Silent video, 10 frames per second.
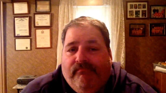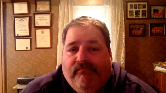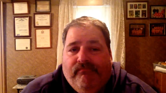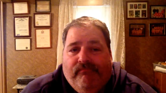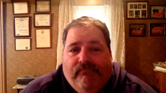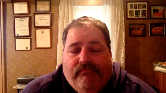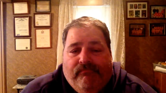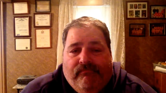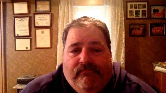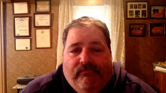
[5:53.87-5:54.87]

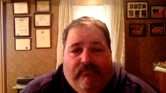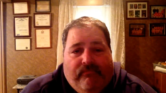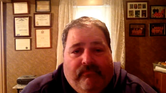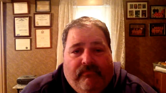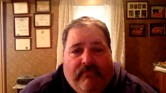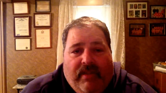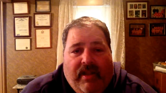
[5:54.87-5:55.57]
[no speech]